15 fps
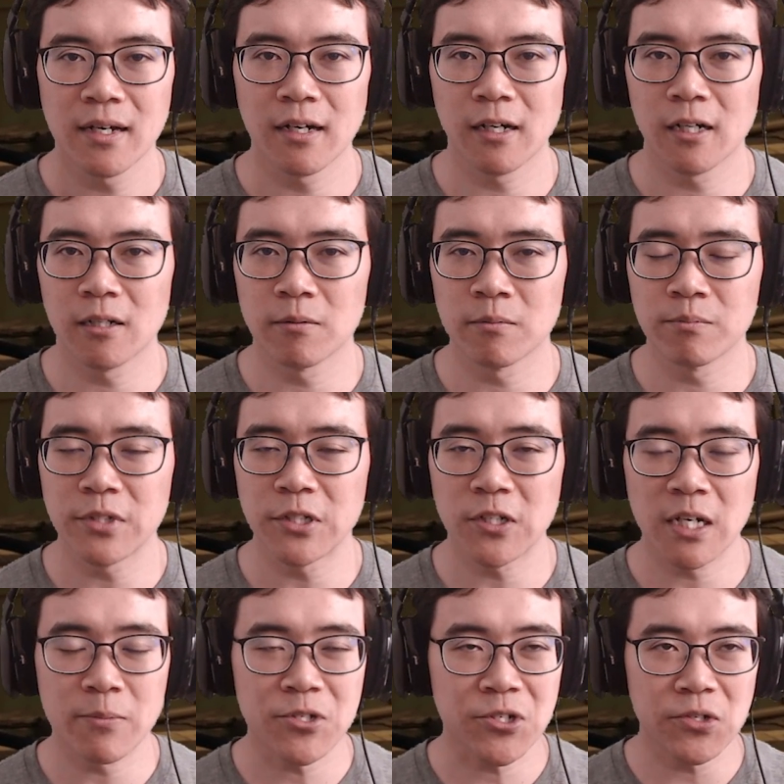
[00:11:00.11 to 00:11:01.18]

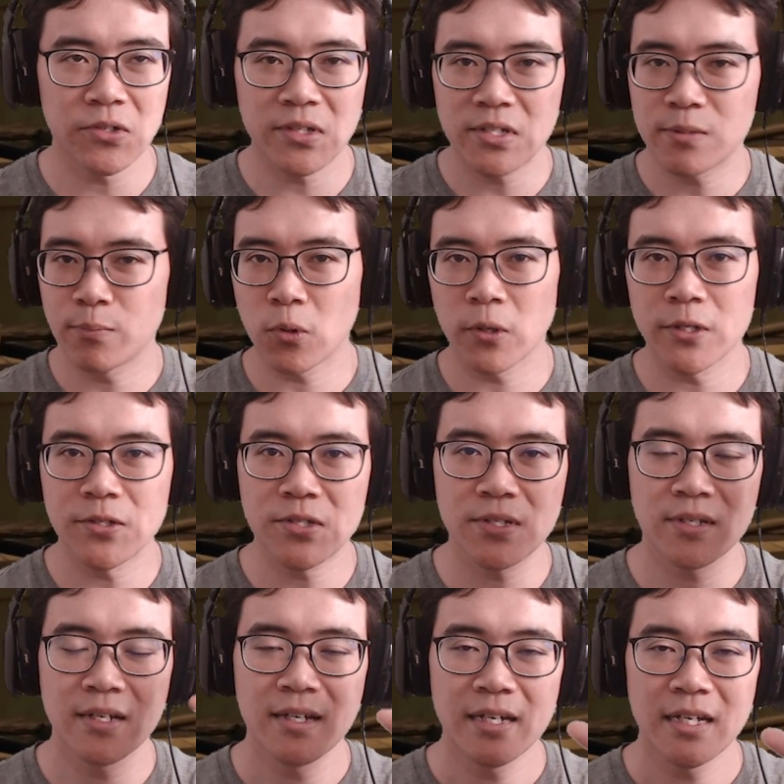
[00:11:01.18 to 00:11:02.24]
I'm sure these
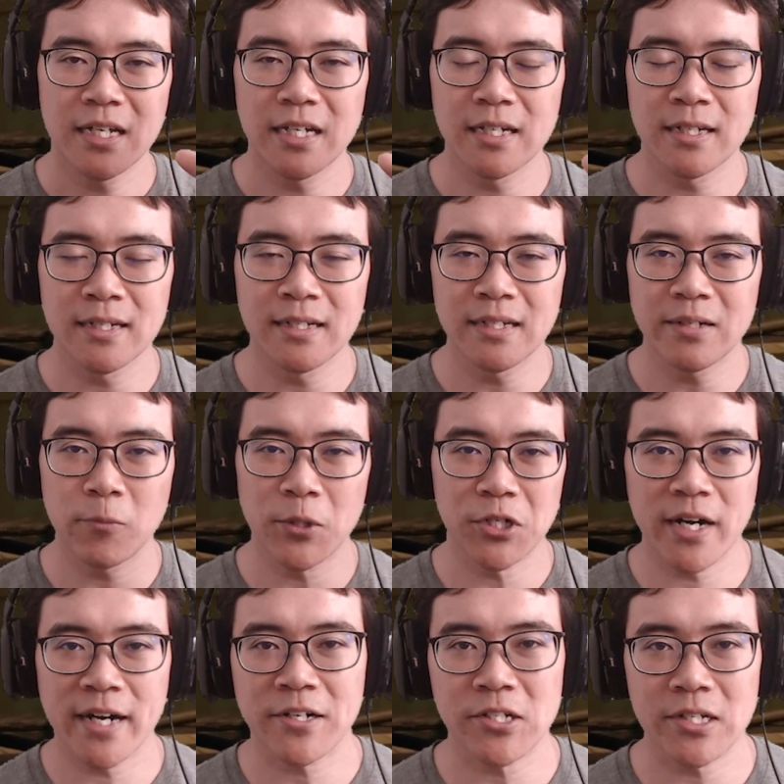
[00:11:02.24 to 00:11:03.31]
boards, when you're
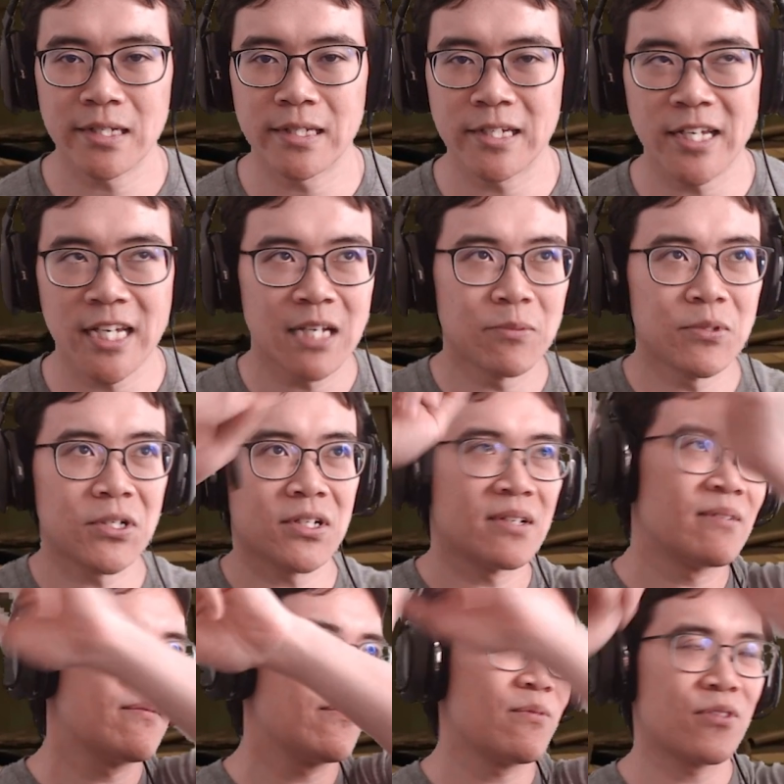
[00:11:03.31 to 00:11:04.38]
actually in the game, you
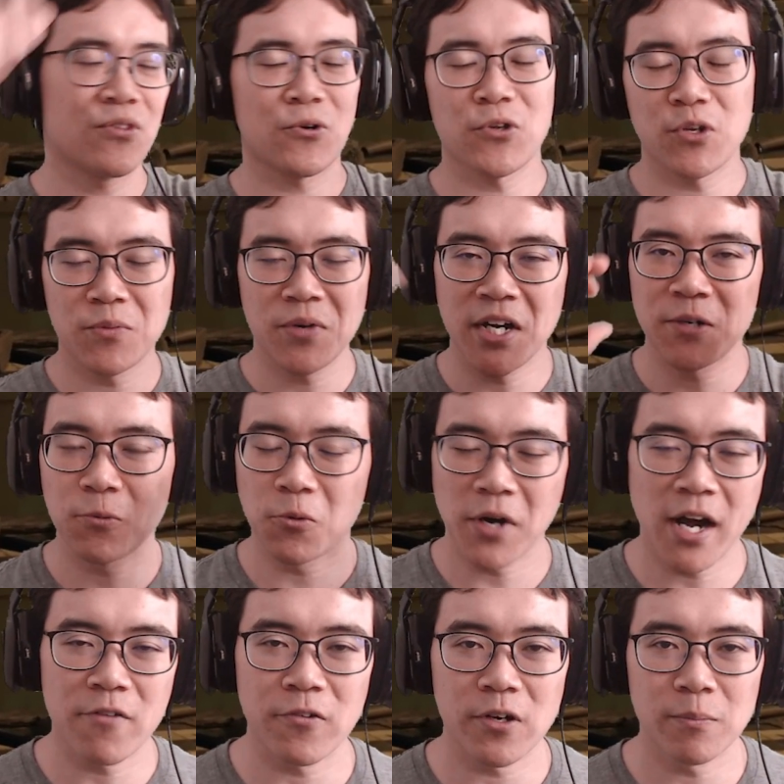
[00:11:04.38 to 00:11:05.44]
could throw them around
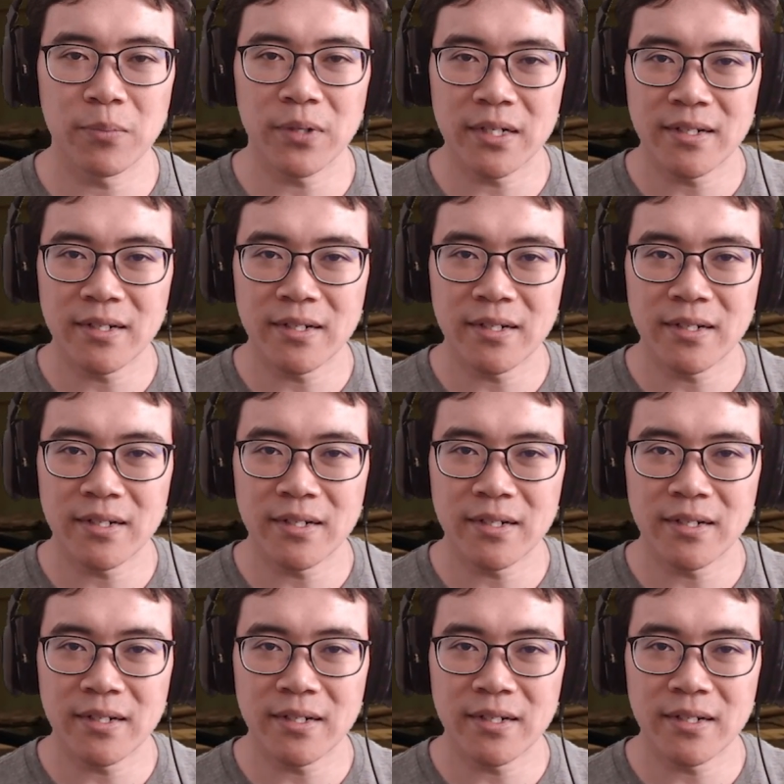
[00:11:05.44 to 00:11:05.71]
wherever, but